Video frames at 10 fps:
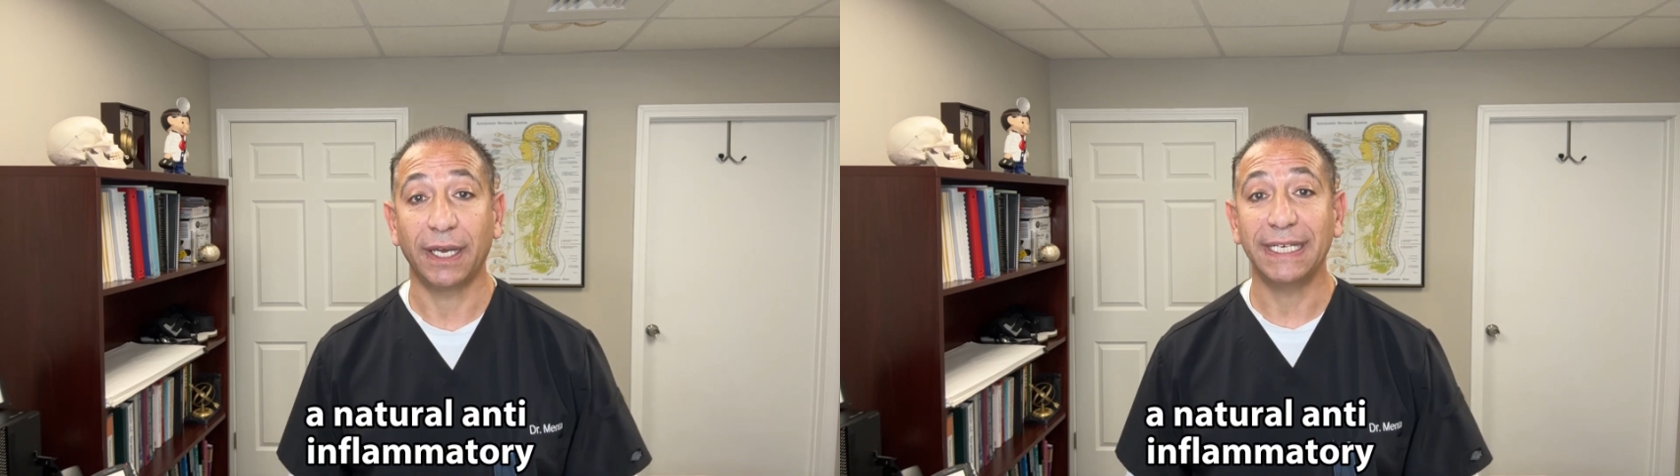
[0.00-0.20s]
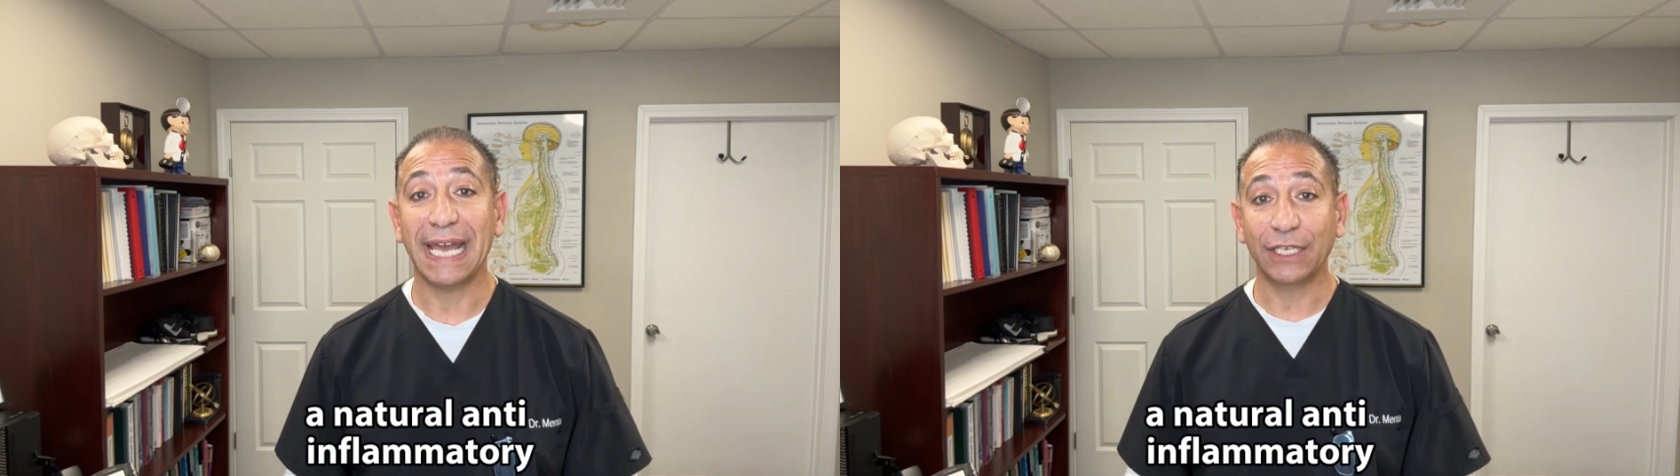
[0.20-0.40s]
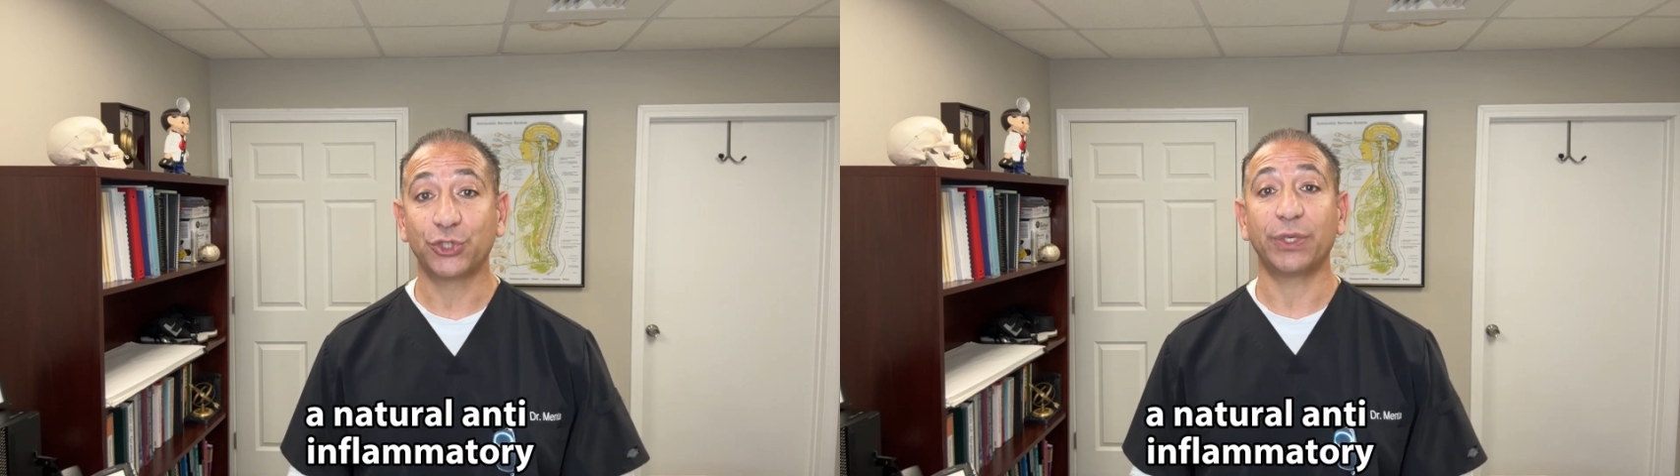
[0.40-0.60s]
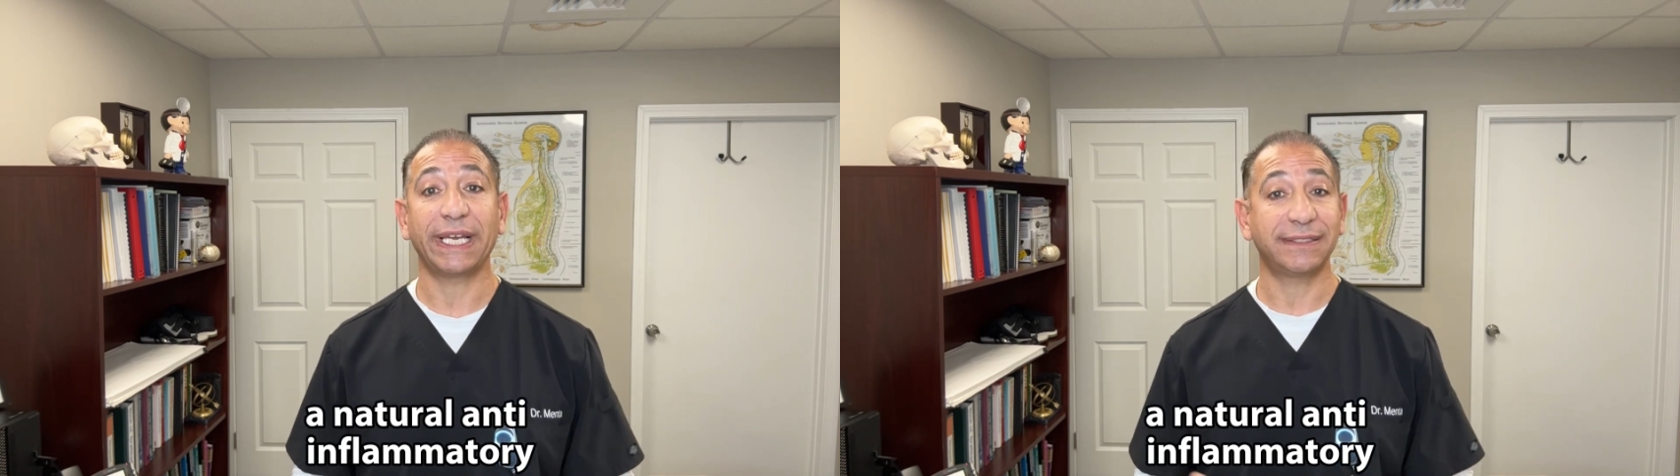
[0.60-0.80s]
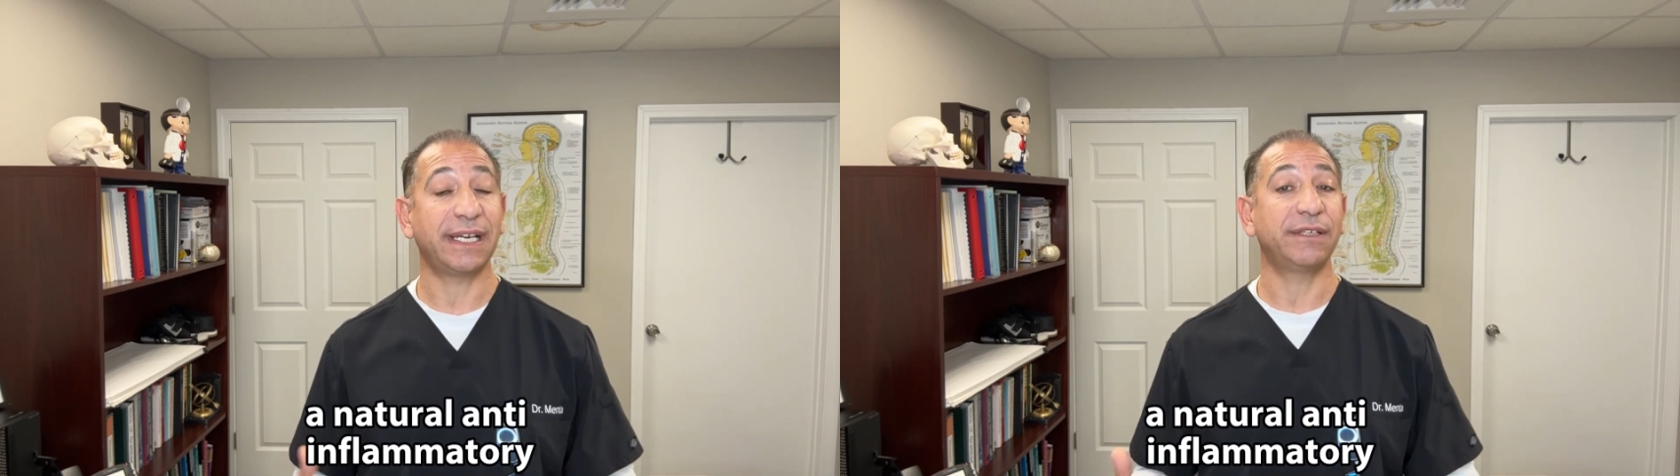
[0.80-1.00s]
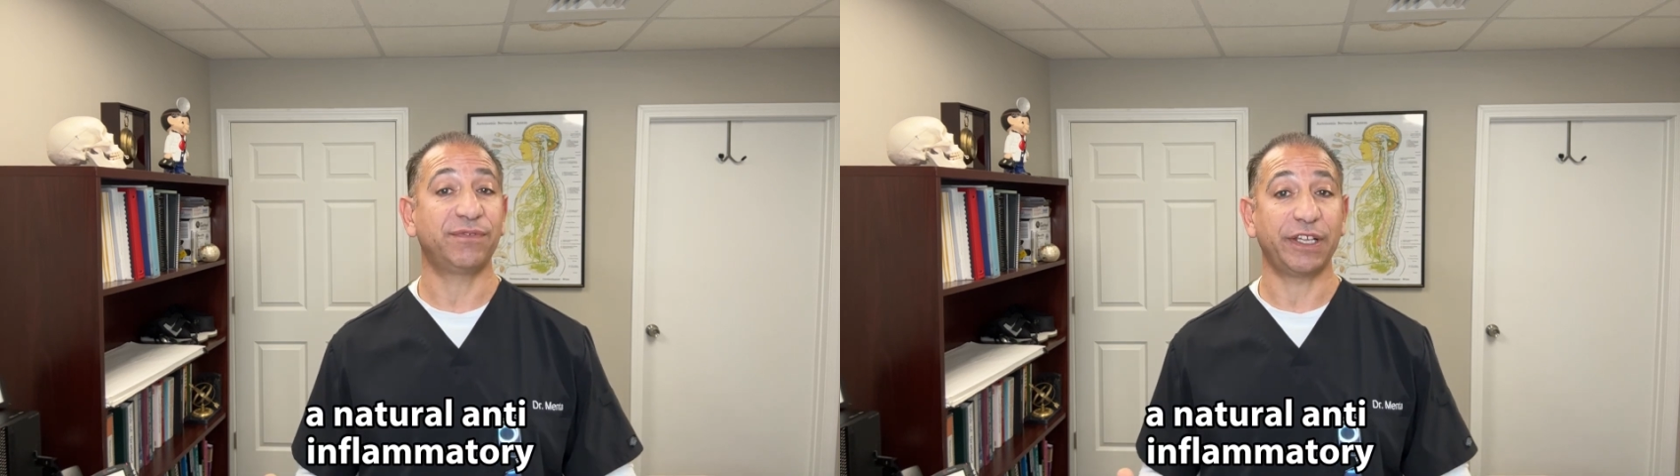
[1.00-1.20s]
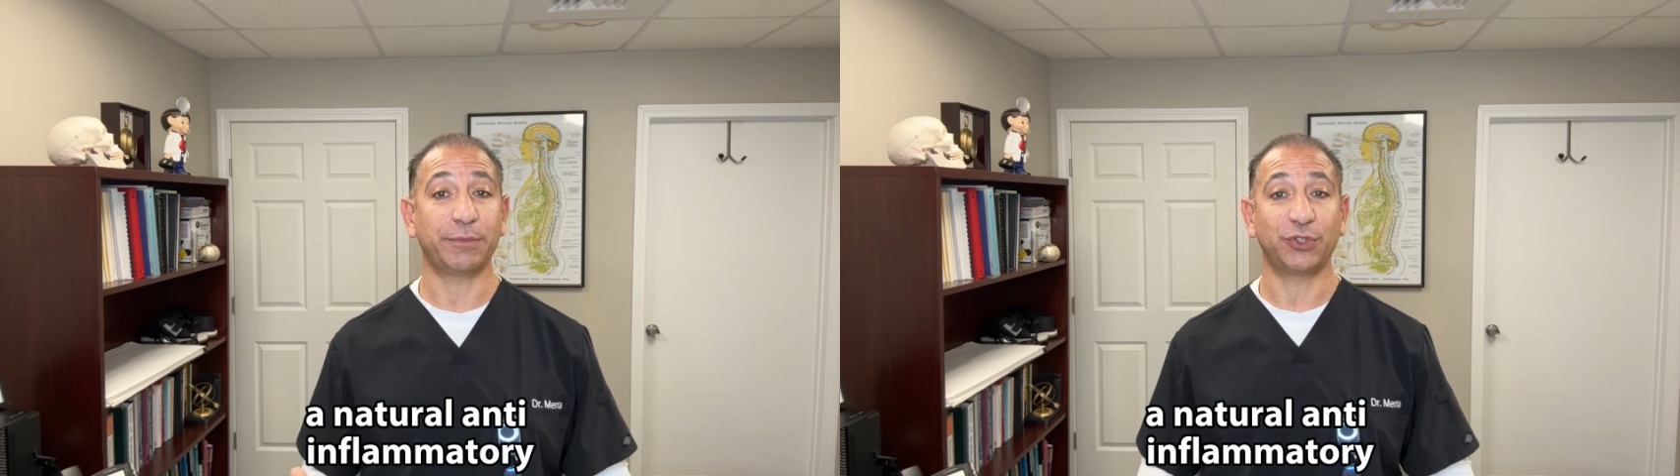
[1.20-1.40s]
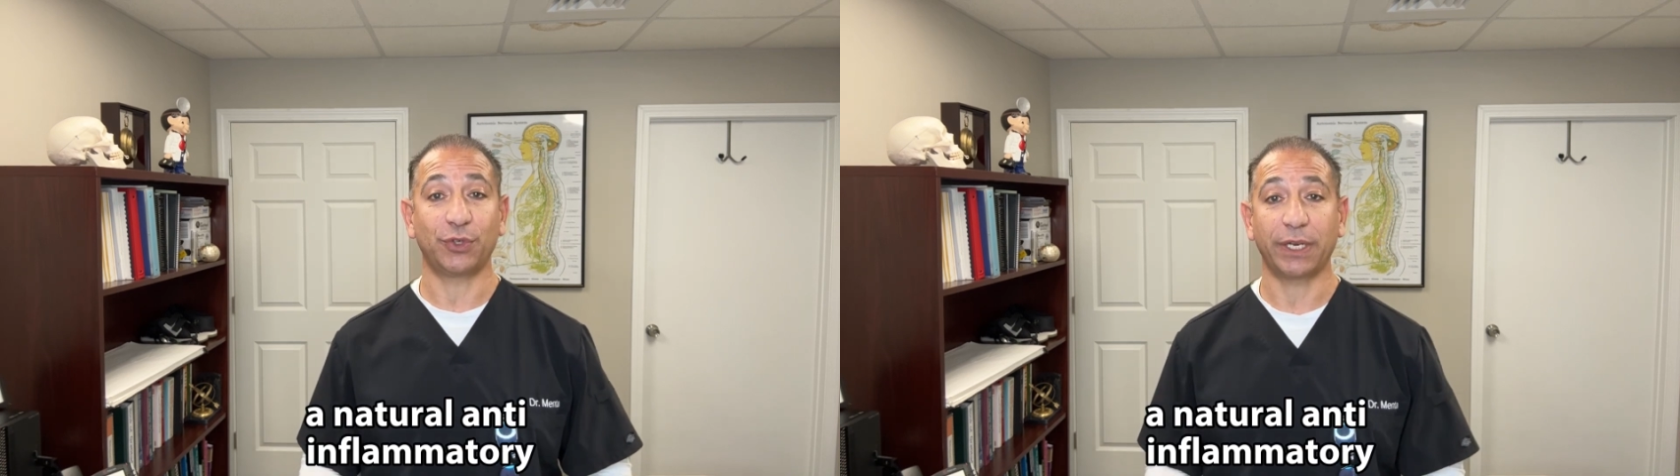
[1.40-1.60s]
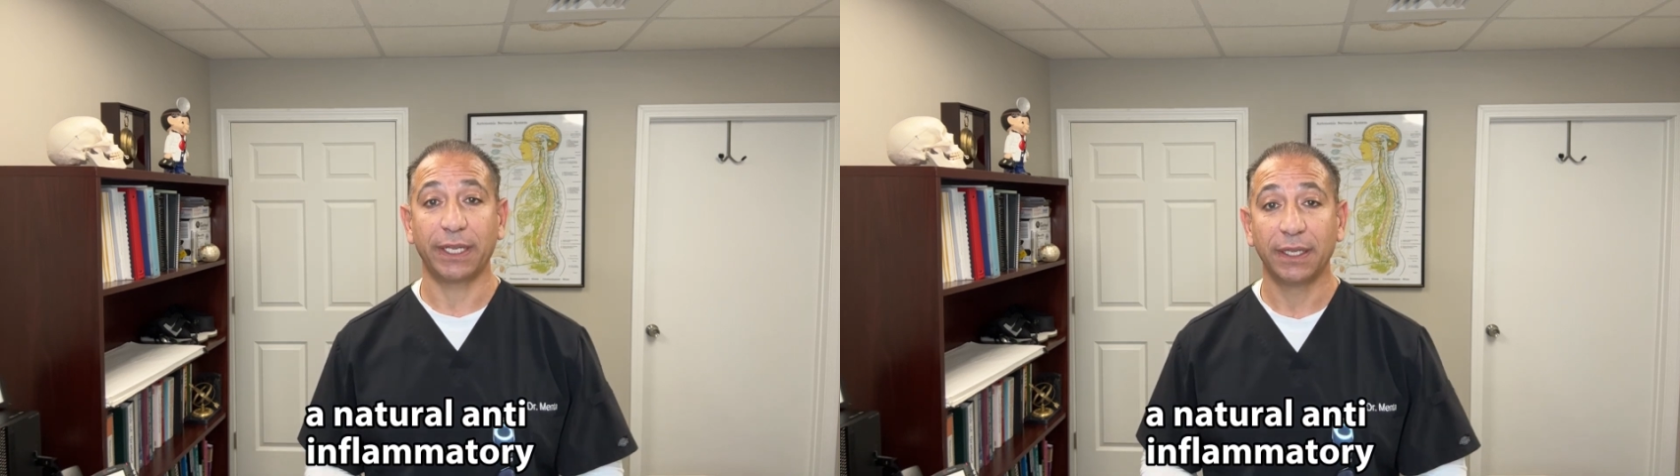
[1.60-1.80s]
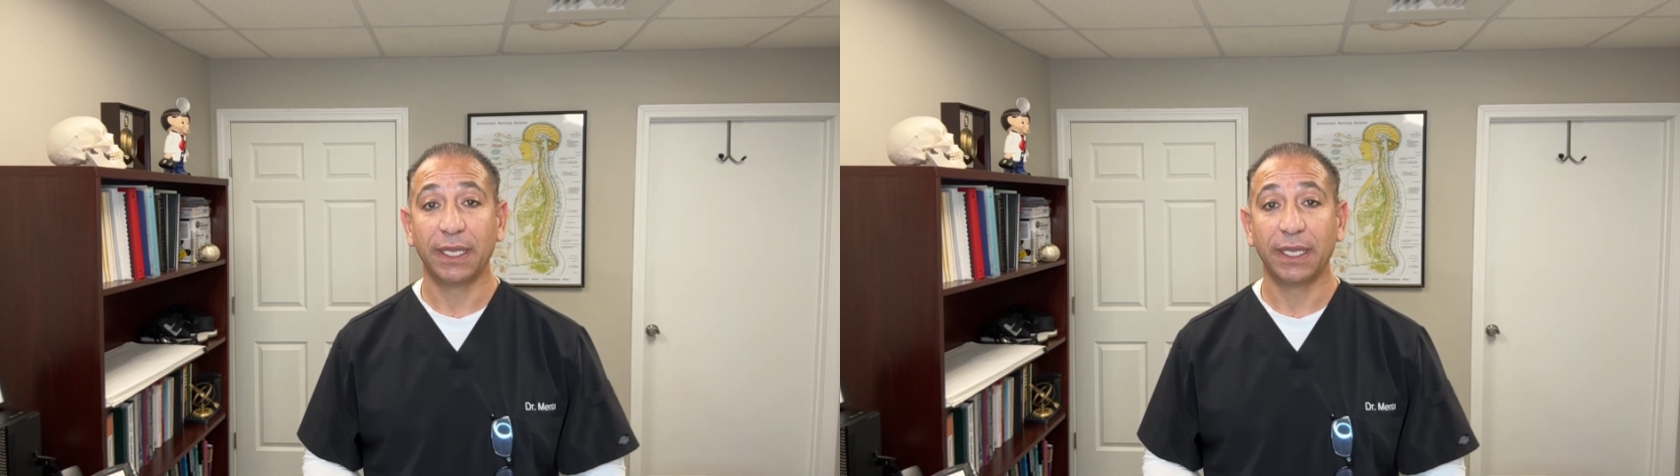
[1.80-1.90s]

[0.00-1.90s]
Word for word: a natural anti-inflammatory.